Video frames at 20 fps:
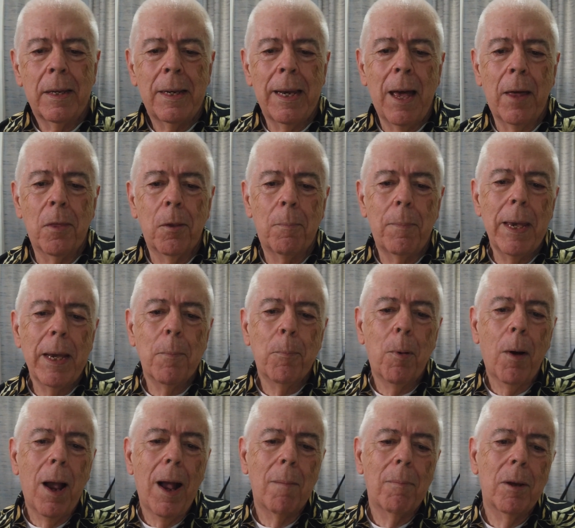Now, the big
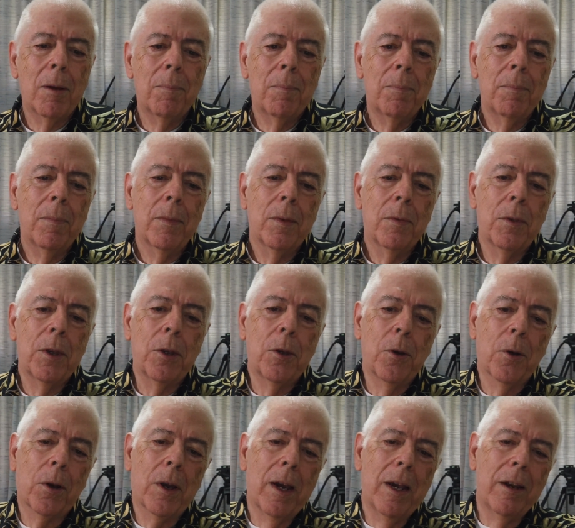problem that
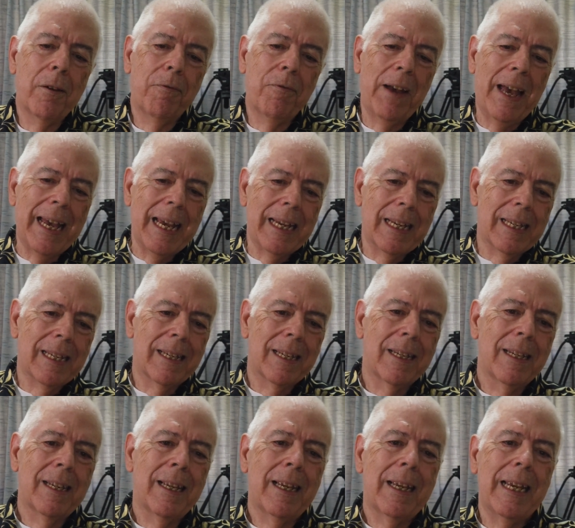you're going to face
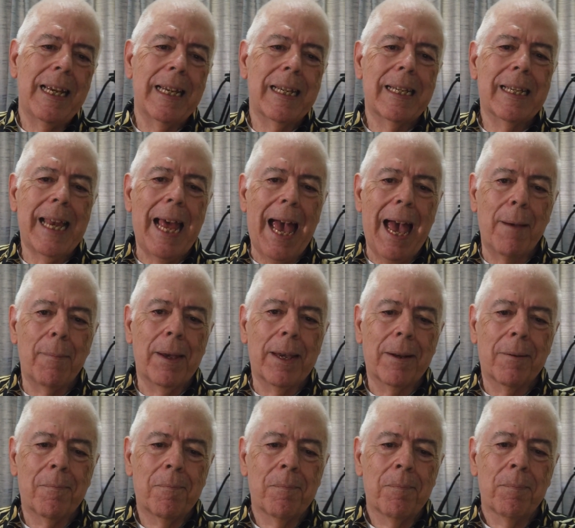is
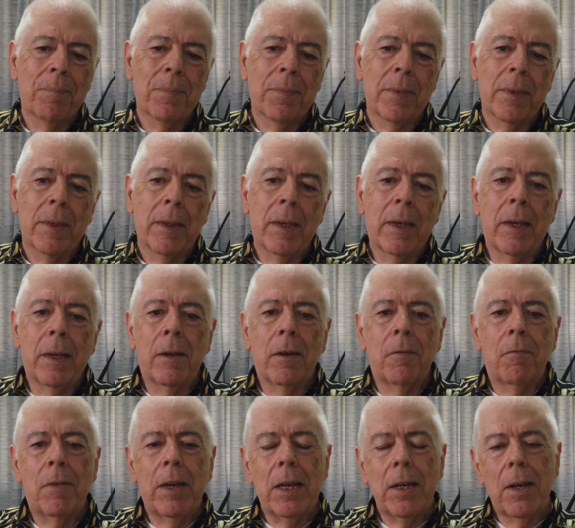timing.
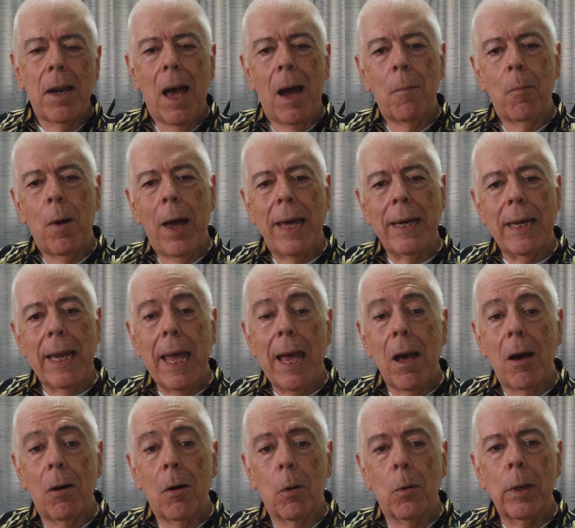Vietnam right
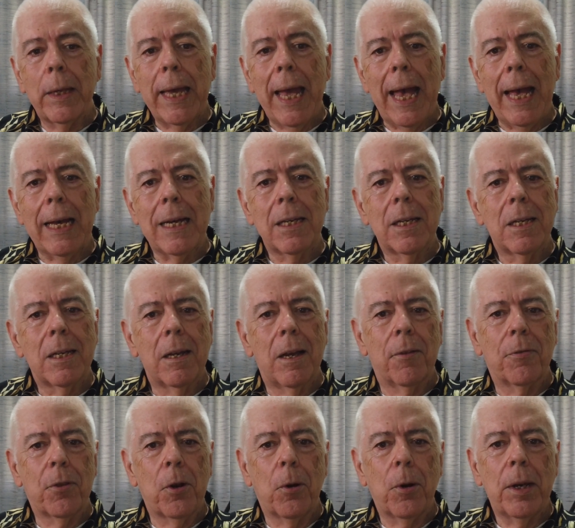now only has
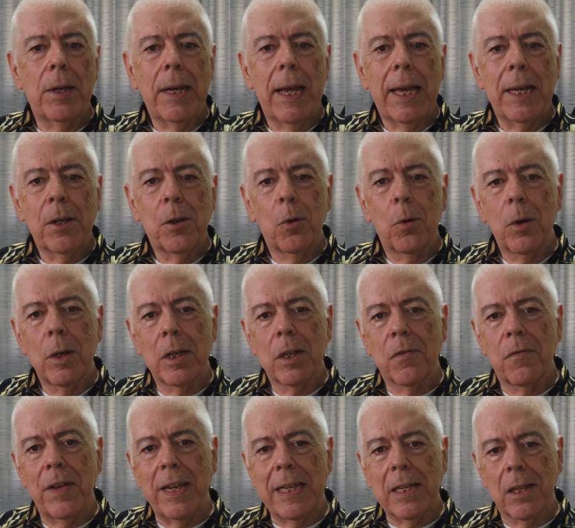a 30-day
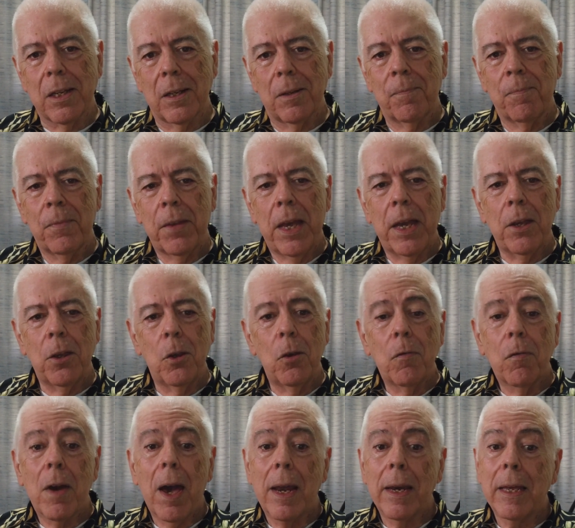tourist visa, and
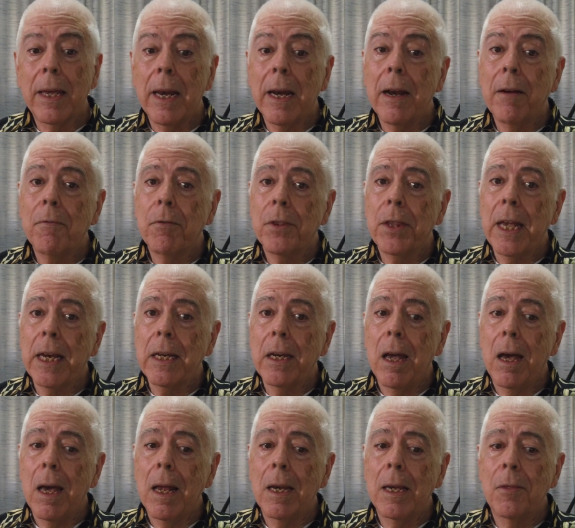you've got to get everything
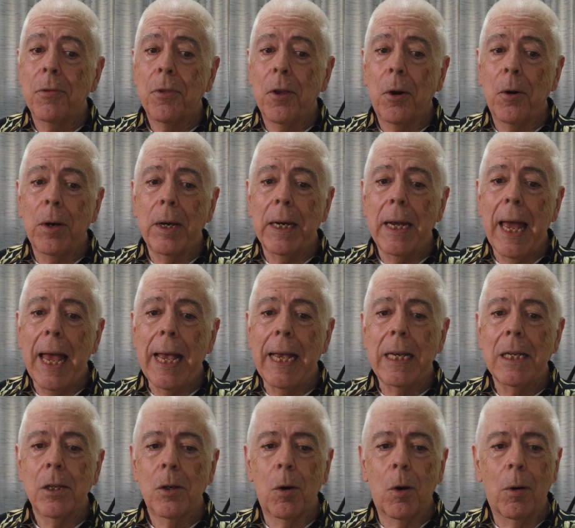done in 30
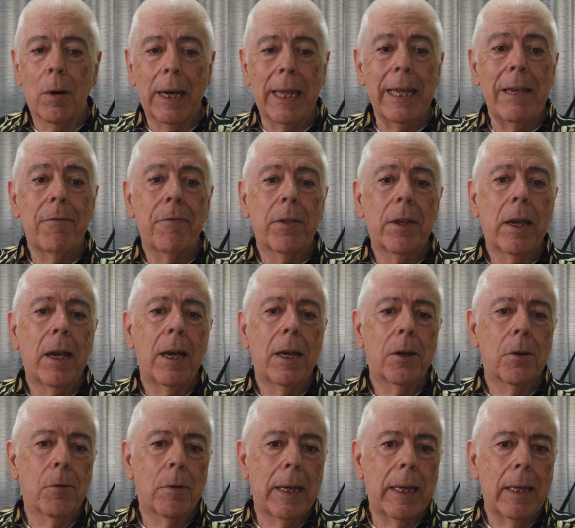days or leave the
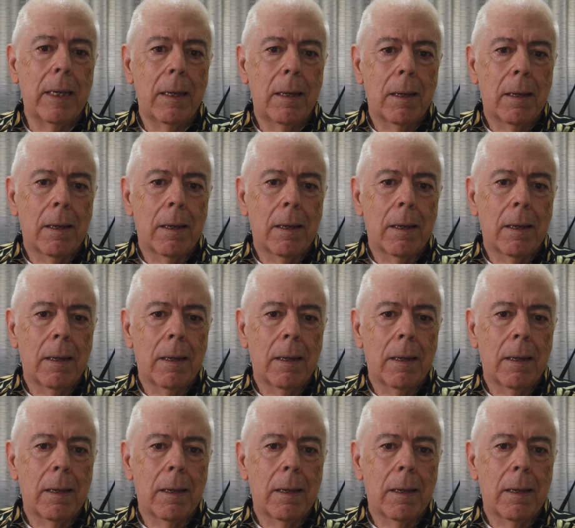country